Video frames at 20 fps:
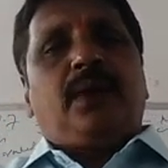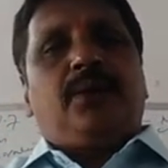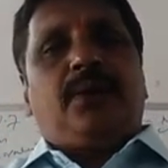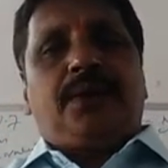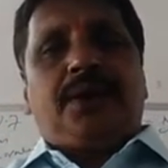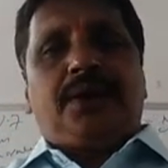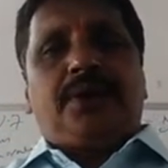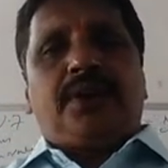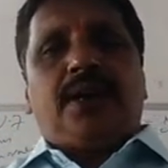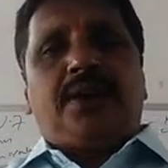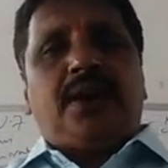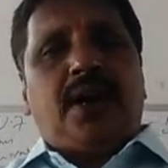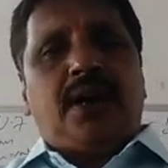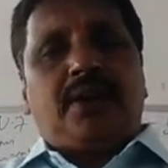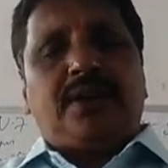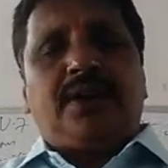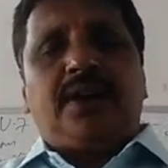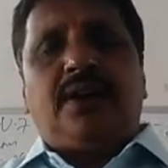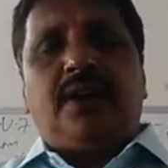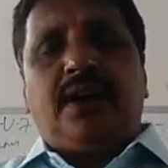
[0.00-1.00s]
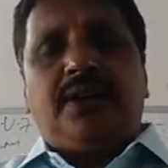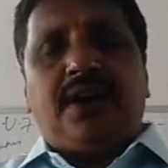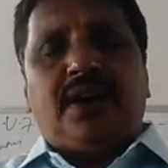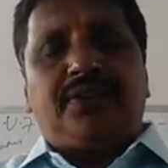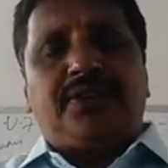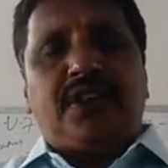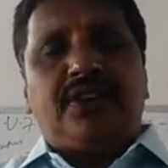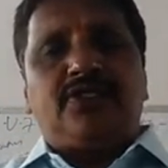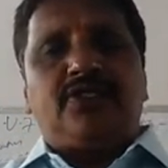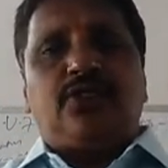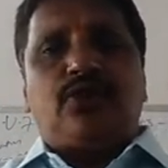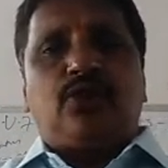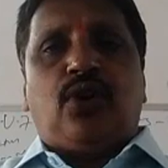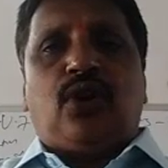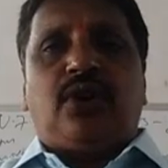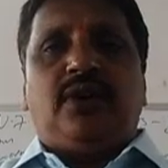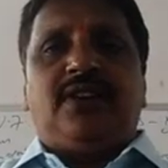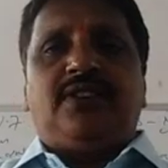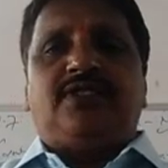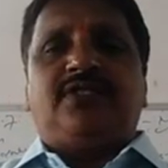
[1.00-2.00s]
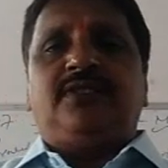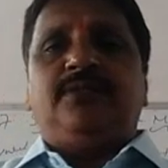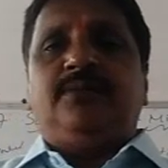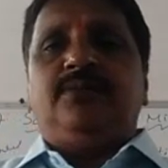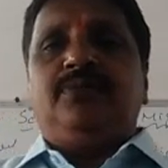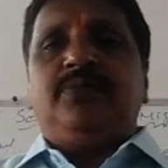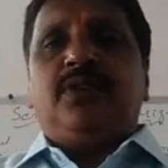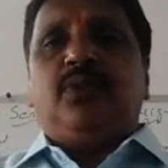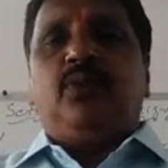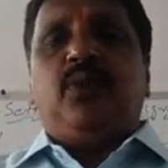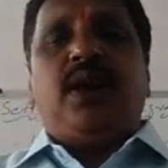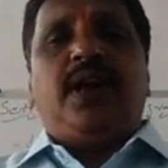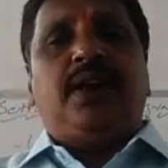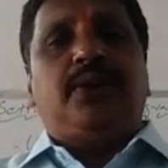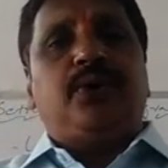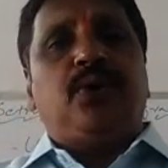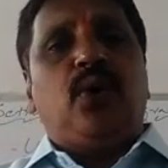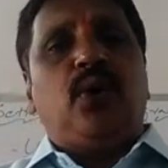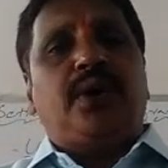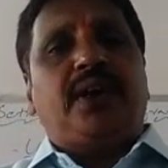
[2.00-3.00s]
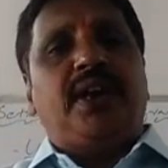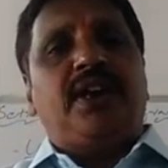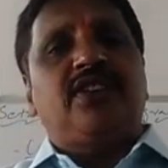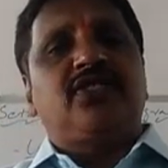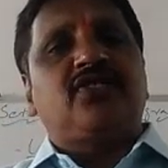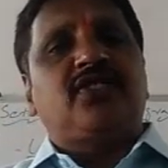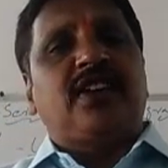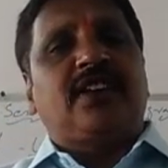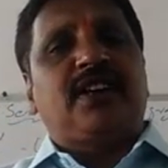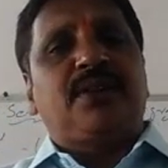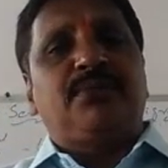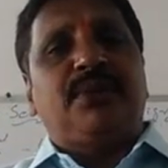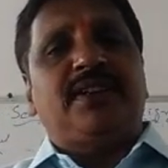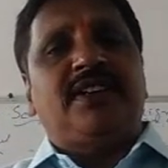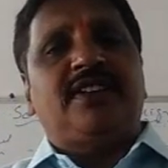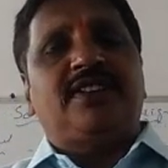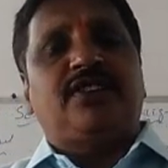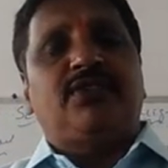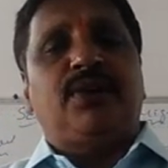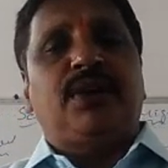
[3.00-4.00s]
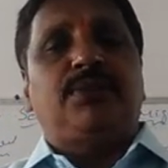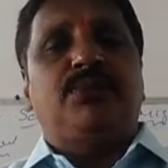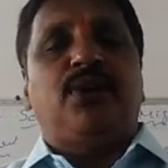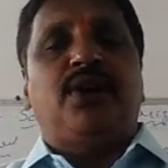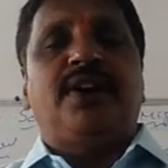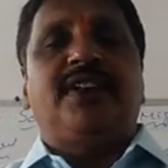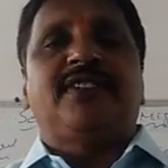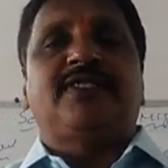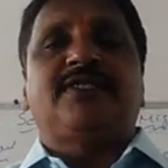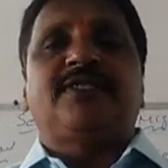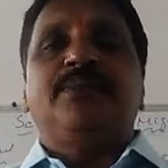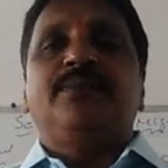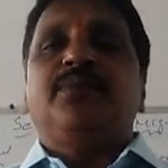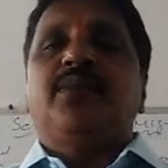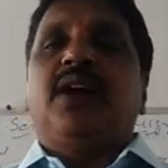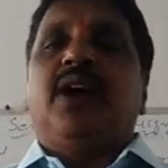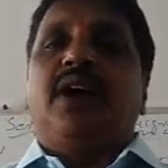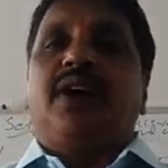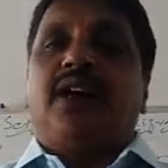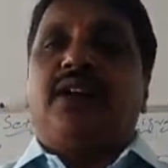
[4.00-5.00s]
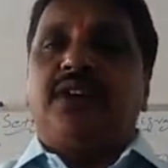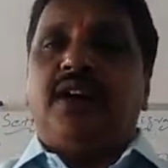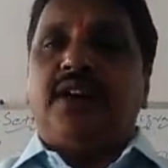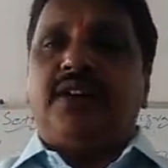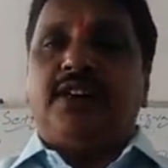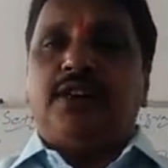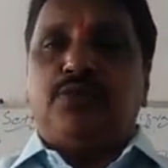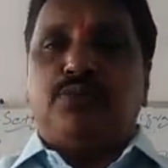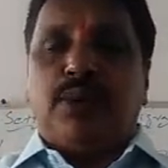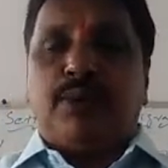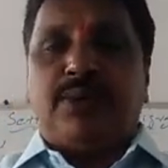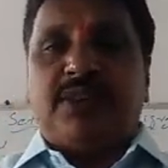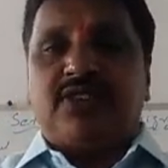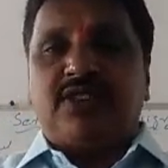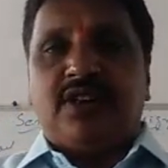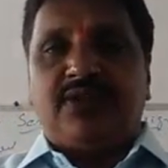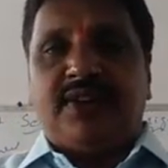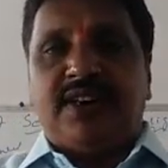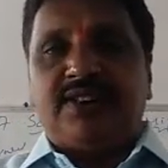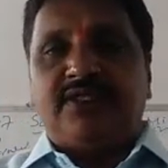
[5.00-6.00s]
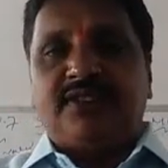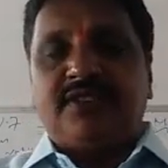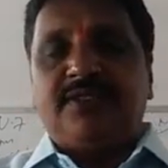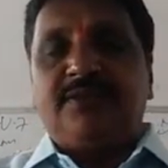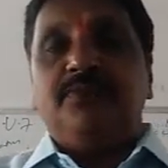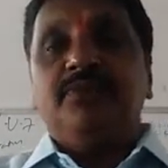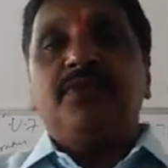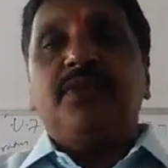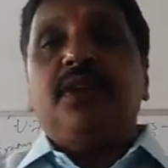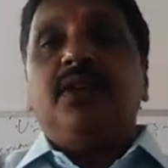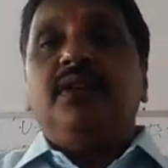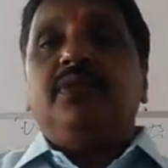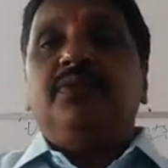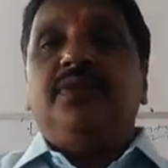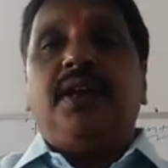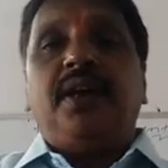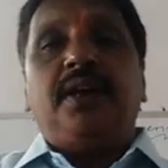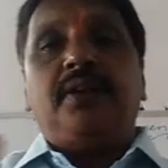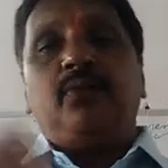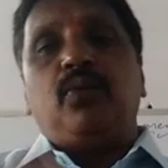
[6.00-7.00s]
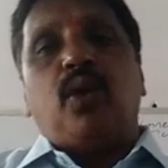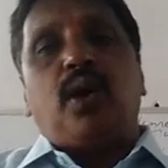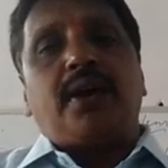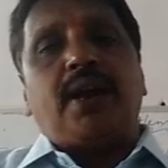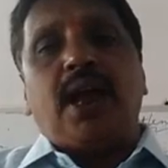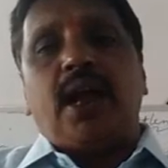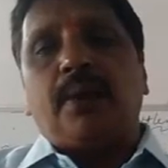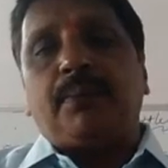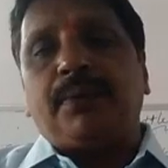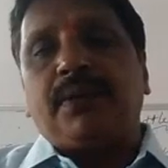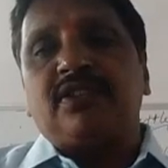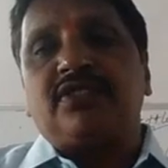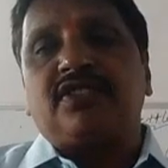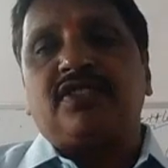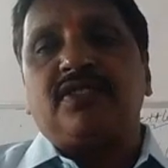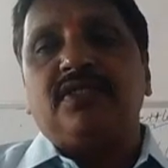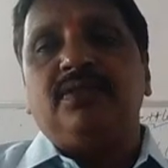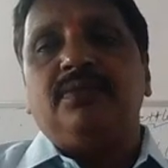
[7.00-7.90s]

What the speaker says: Got it? Unauthorized colonies where no care is taken by the civic bodies or authorities, public servants. Then what happens?